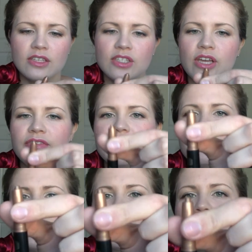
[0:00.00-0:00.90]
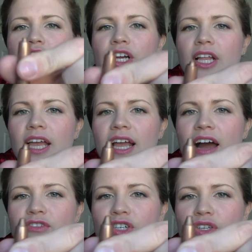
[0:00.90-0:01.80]
So you have to make sure, like
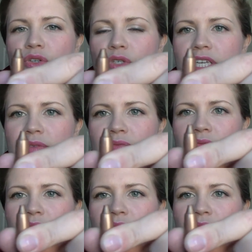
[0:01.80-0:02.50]
after you use it,